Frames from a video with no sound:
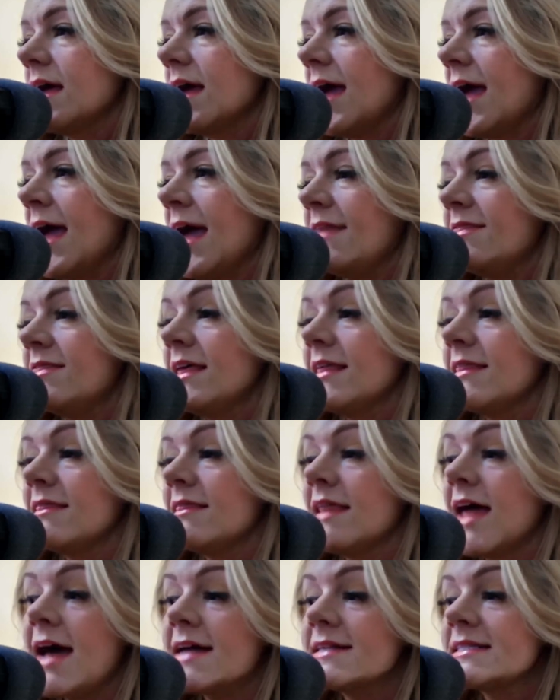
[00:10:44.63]
And then
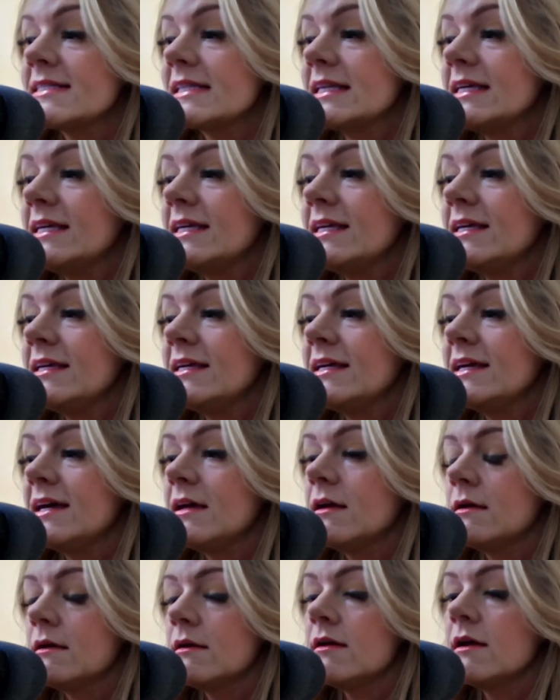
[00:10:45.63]
lastly,
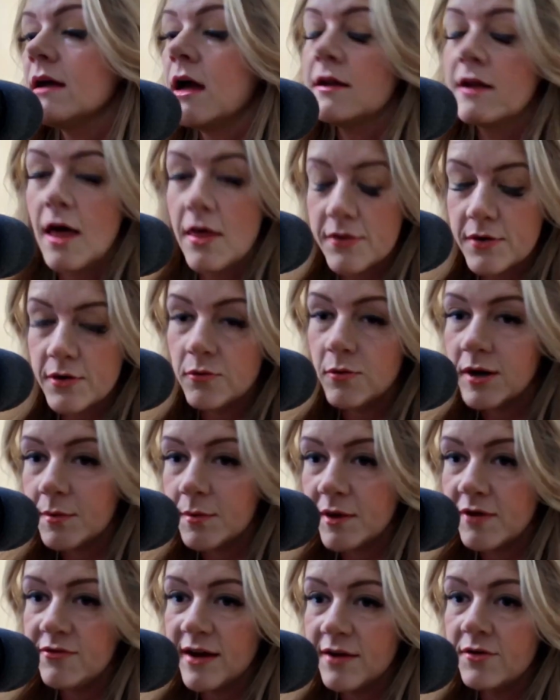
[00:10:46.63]
another one of
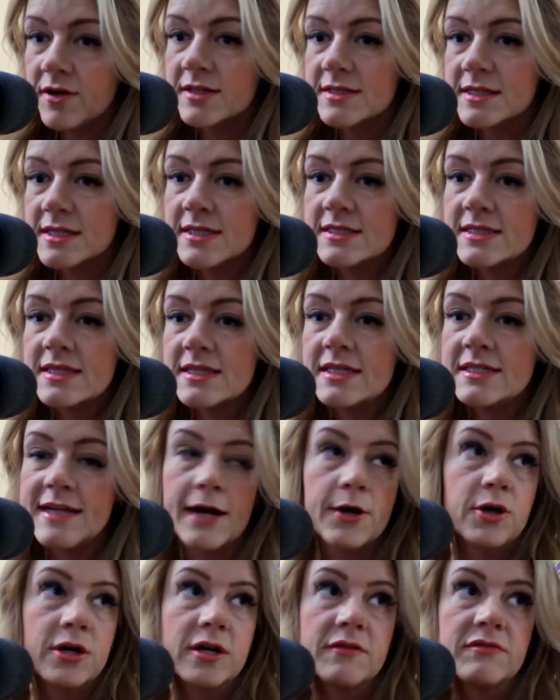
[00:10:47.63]
my favorites is the
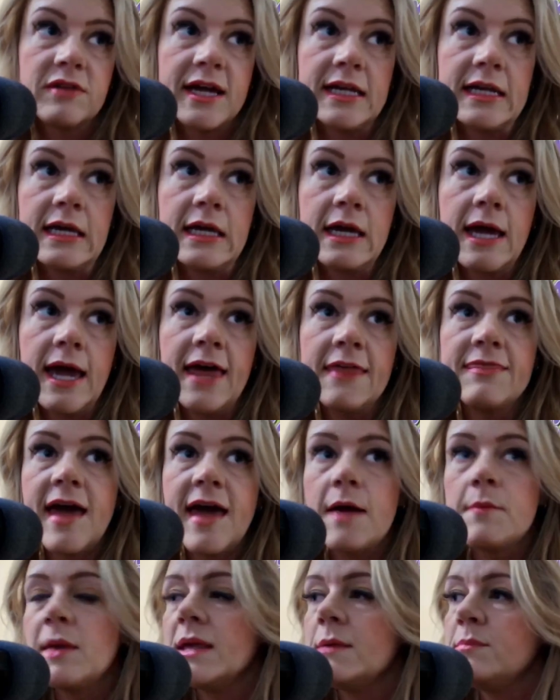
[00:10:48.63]
decorative lighting. And
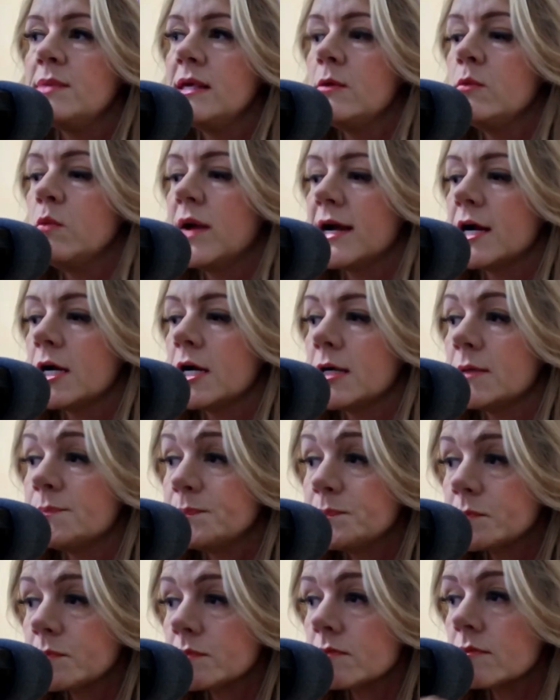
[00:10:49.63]
that might be where
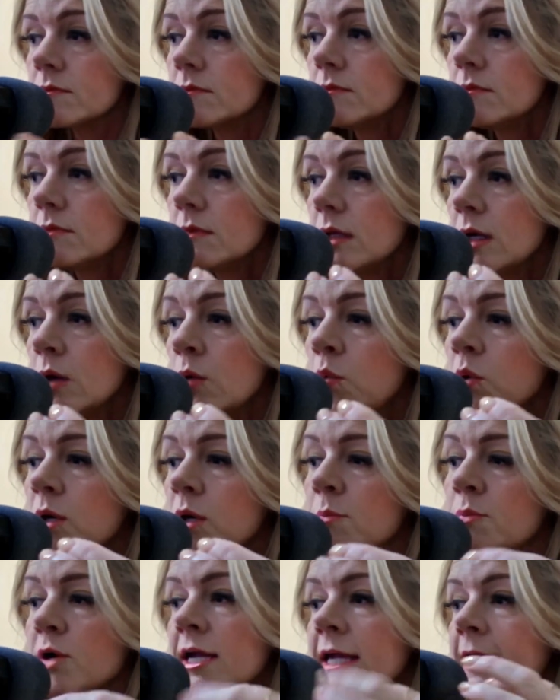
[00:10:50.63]
we're
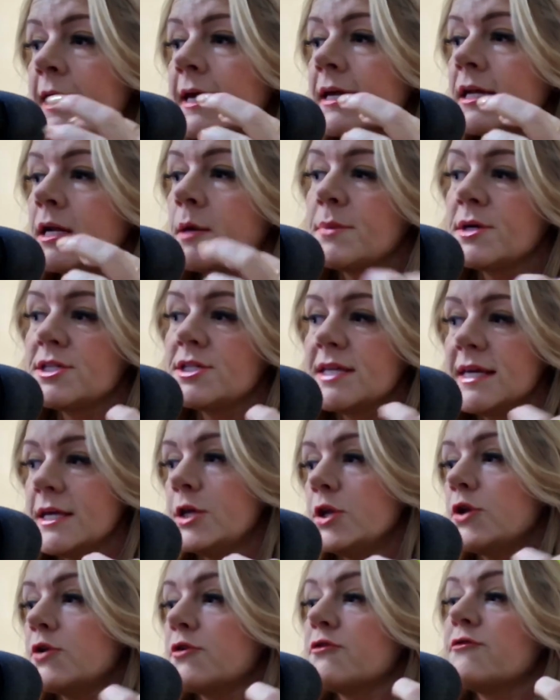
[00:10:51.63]
bringing in a
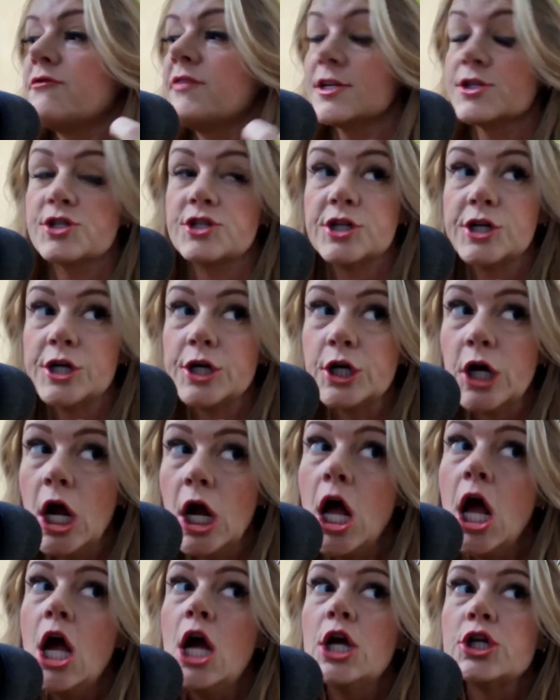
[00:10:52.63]
particular fixture
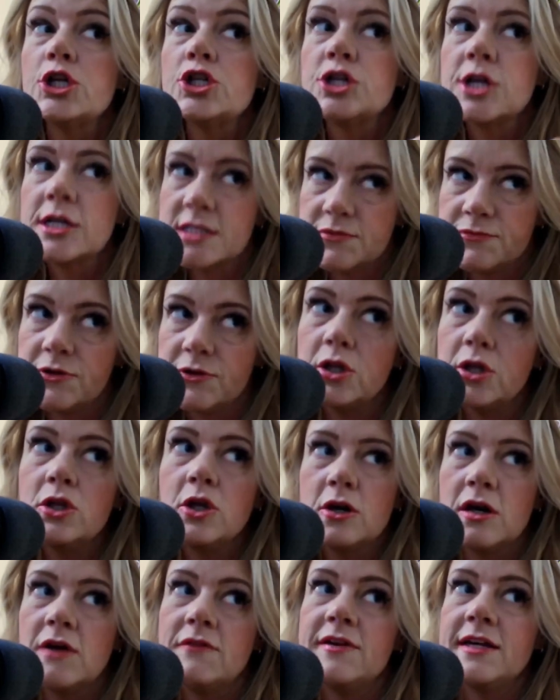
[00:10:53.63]
just for the
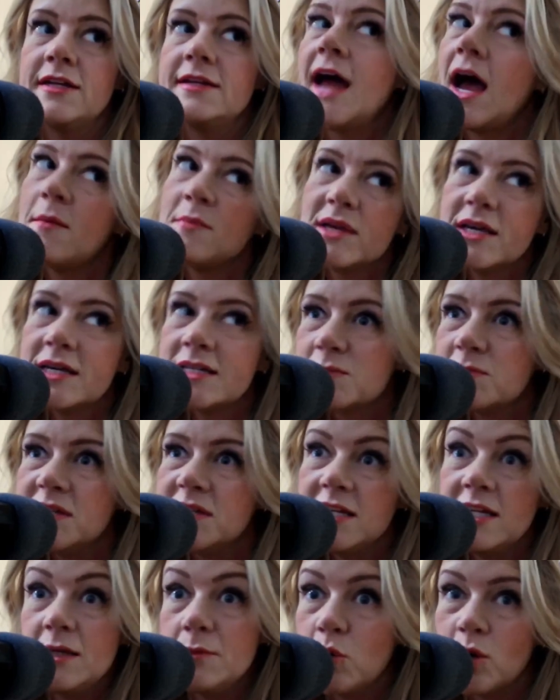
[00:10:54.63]
look of it, not because we
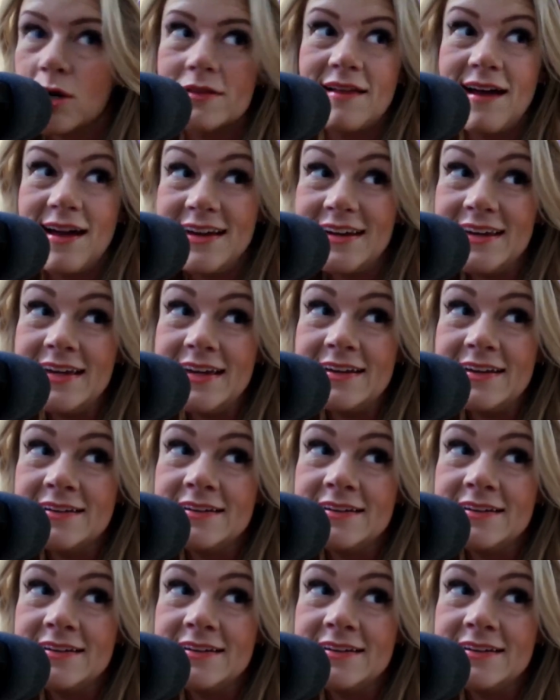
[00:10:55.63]
need more lighting.